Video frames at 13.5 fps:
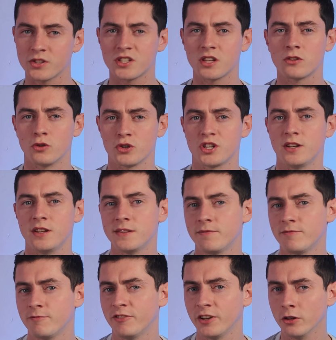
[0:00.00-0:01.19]
does the cushioning
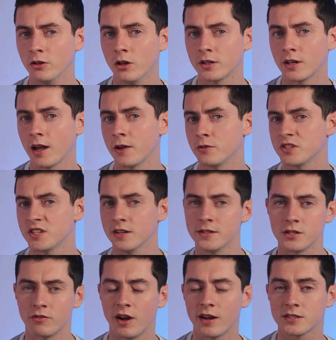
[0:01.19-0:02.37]
feel like? How does it
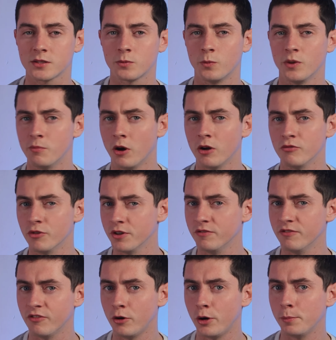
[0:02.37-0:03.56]
interact with my running
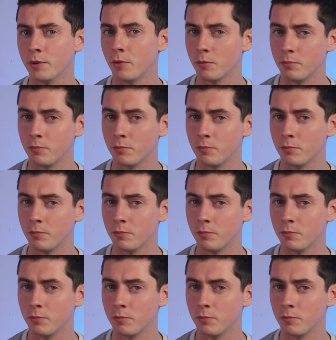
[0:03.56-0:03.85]
form and